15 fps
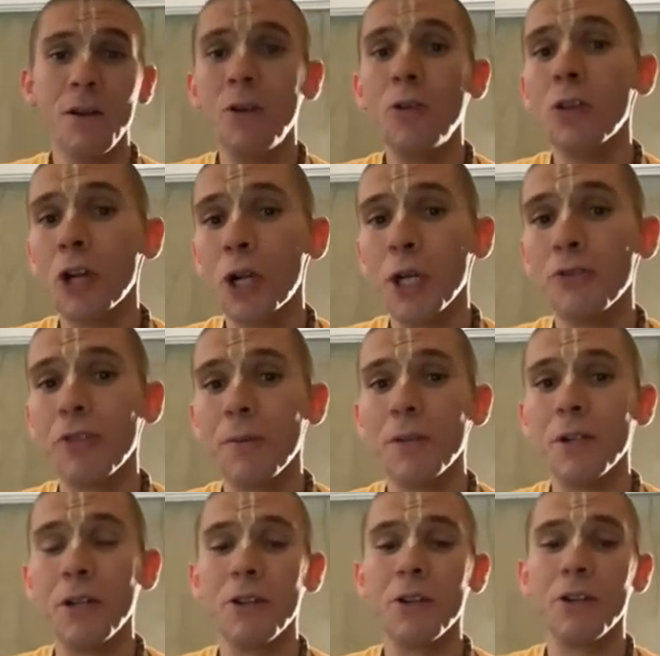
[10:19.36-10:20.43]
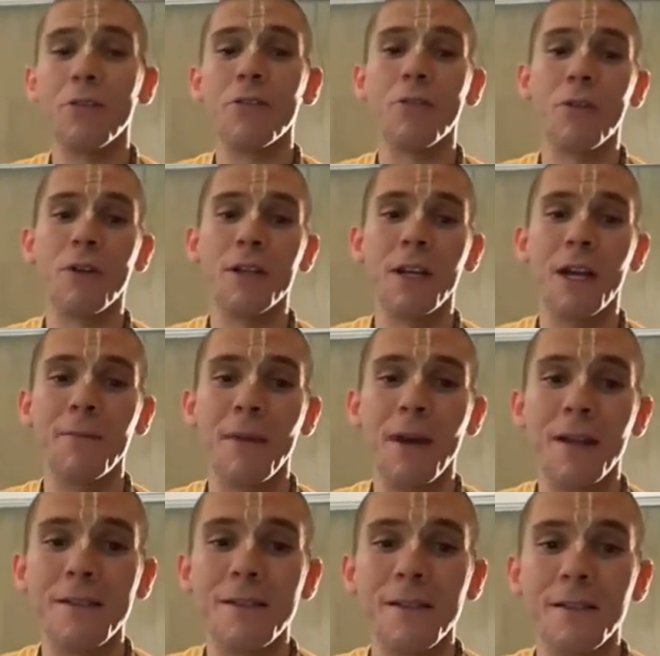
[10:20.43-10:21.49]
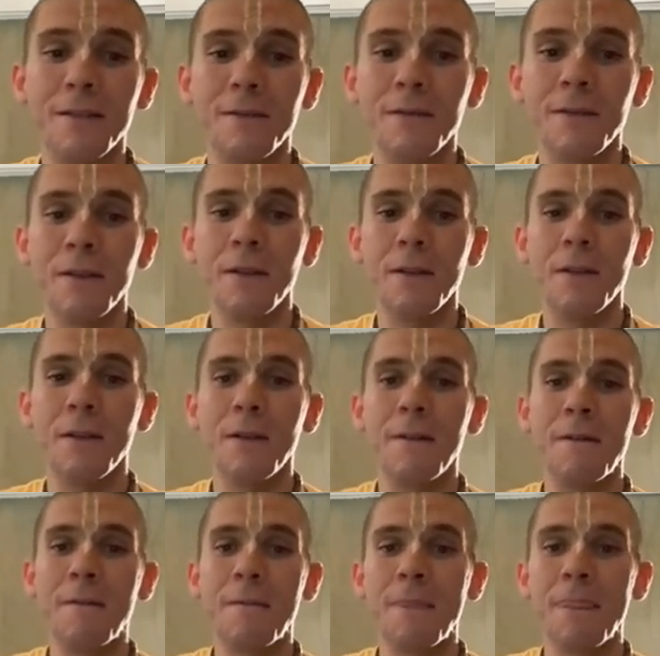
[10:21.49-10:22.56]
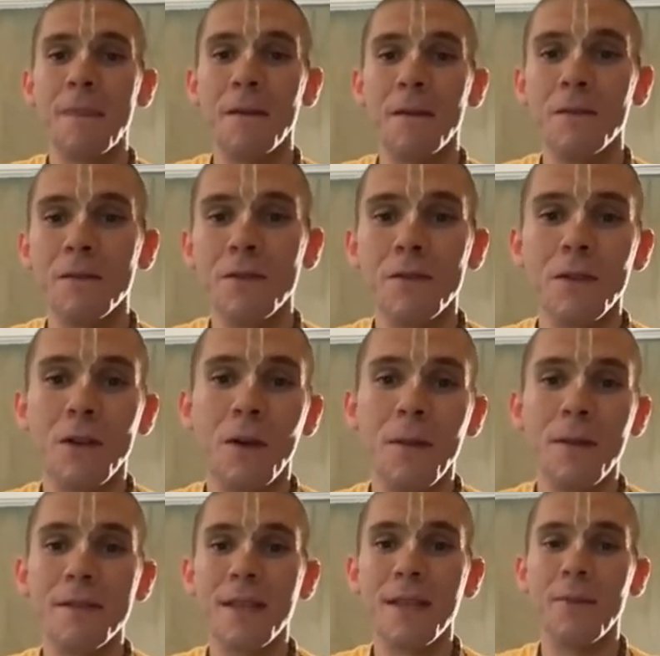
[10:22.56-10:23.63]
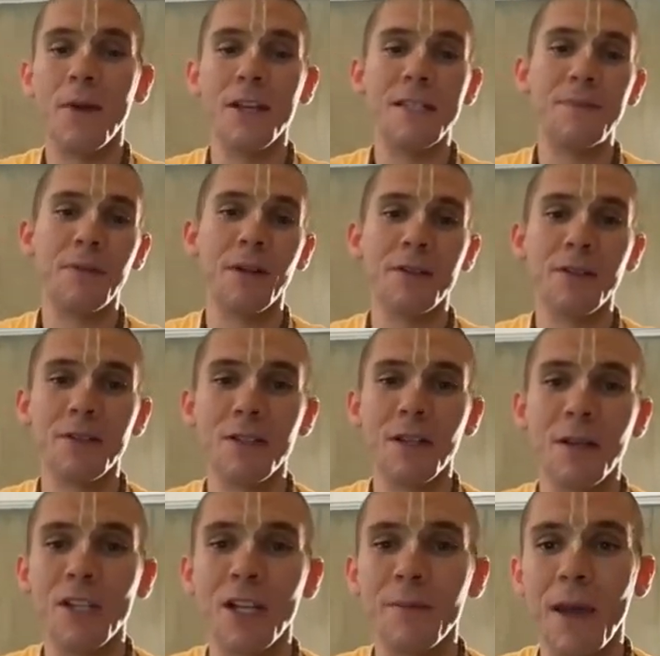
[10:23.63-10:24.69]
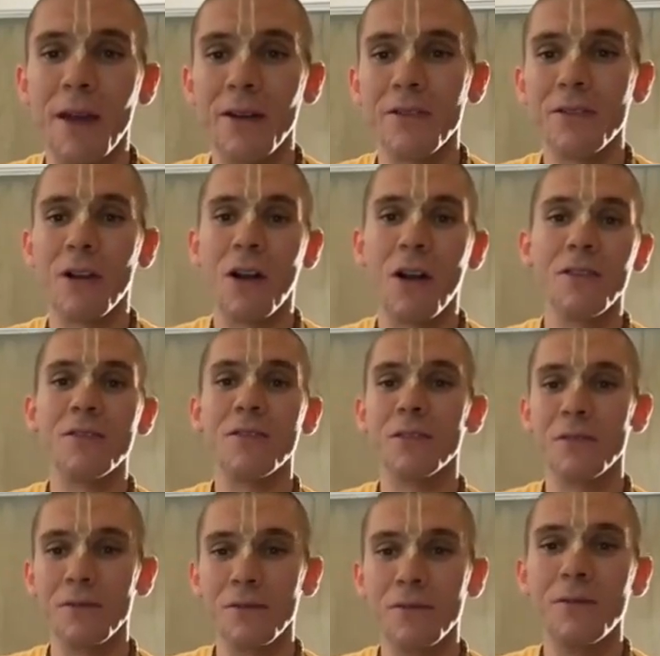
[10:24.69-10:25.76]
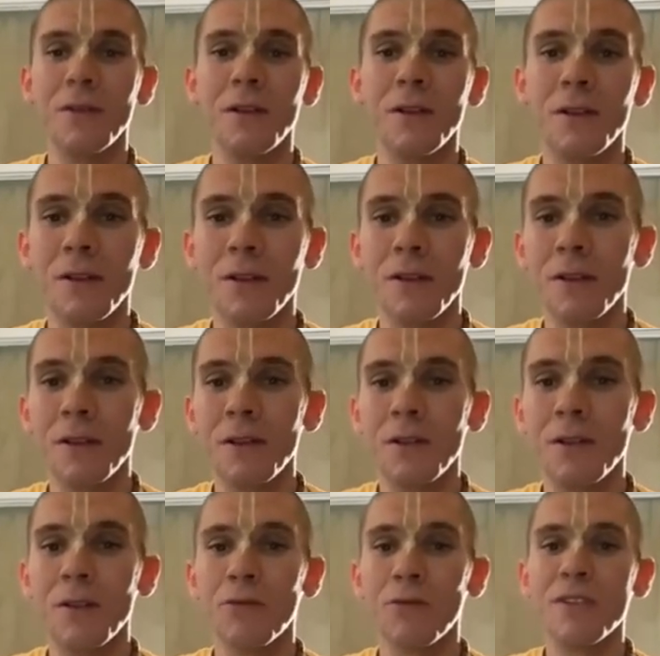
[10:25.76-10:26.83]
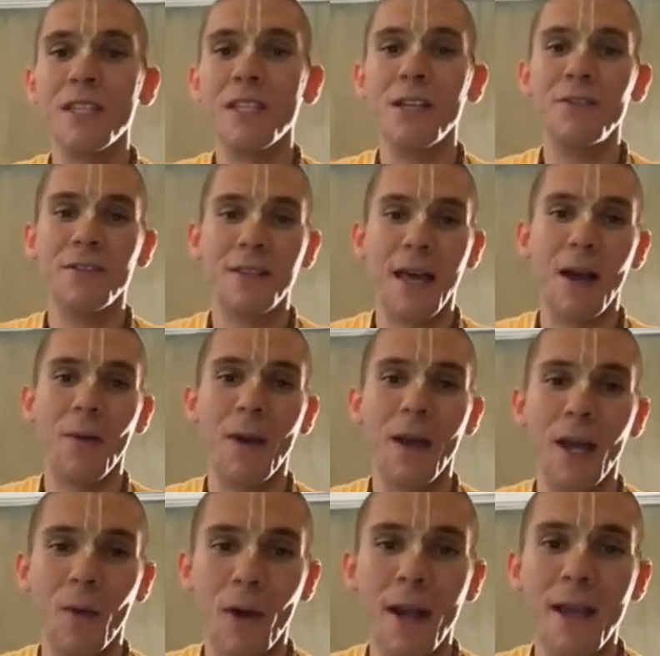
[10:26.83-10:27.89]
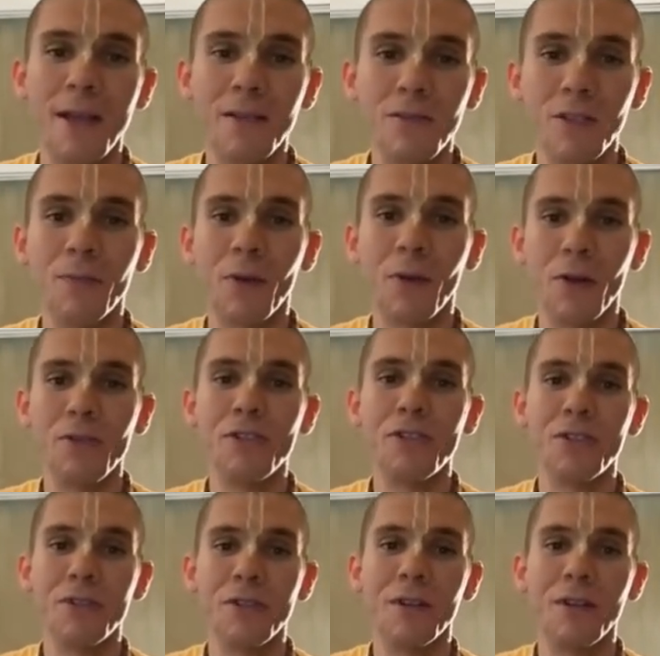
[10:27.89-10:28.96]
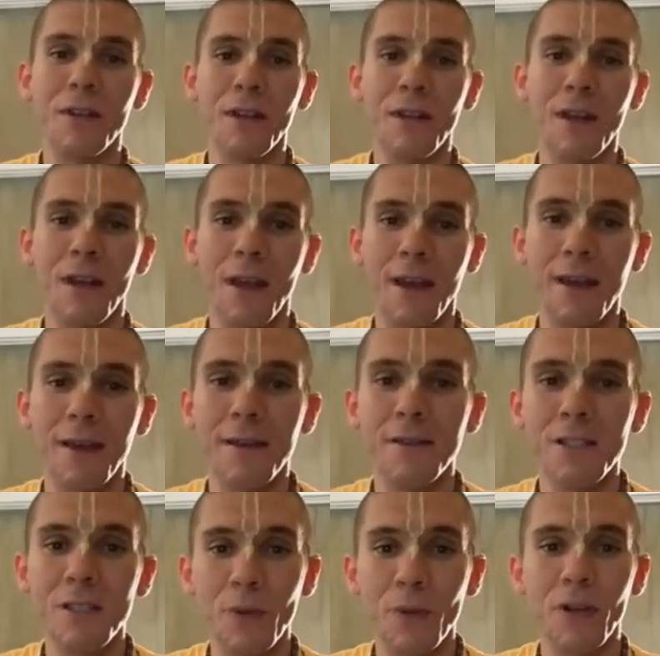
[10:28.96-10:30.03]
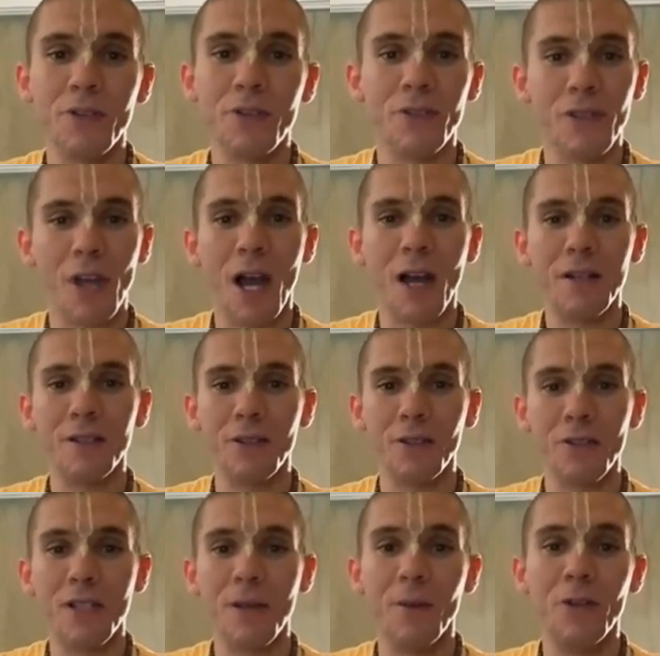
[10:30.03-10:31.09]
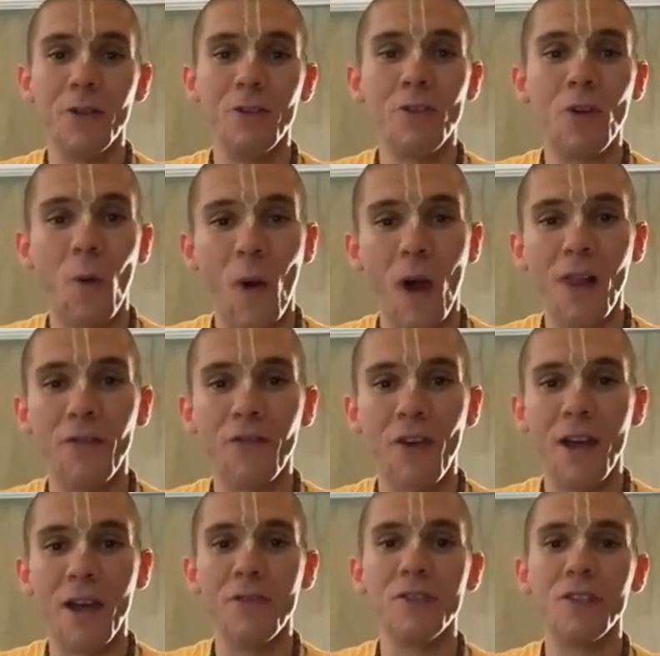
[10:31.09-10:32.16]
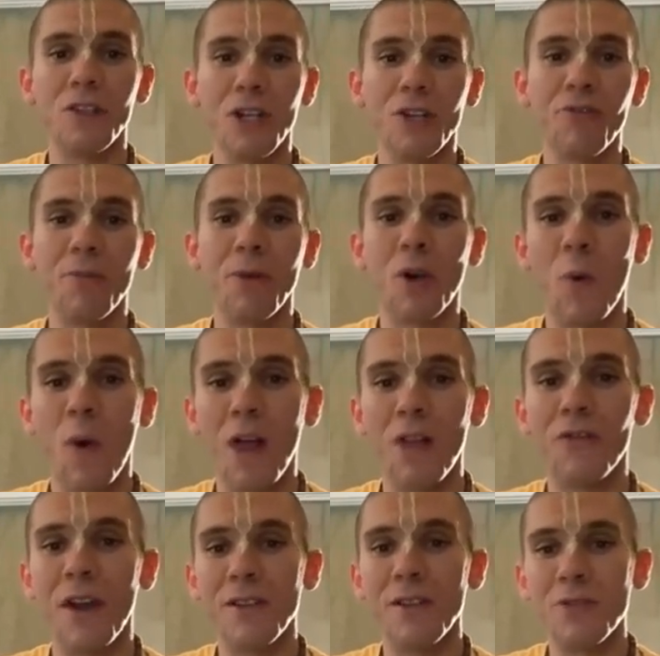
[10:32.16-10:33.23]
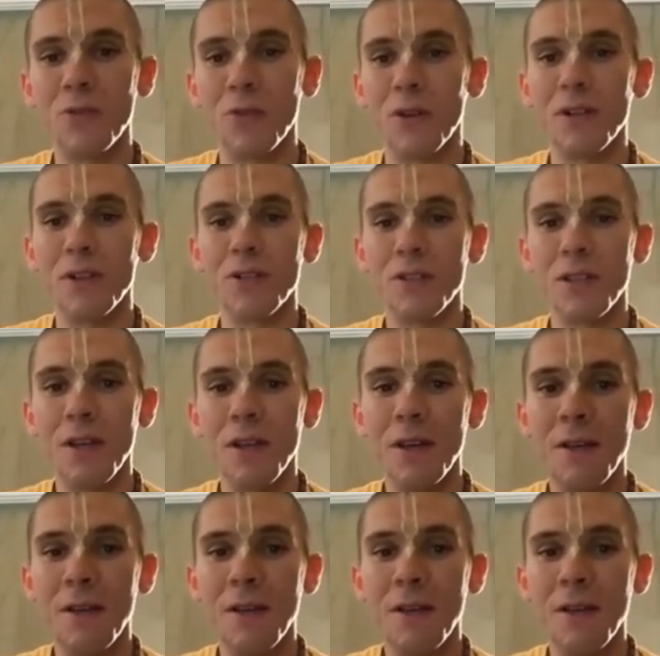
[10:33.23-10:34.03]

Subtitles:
who learned from another authority on medicine. So in the same way, spiritual subject matters are also received in that way. One has to approach a spiritual doctor or someone who's qualified, who's learned from a qualified source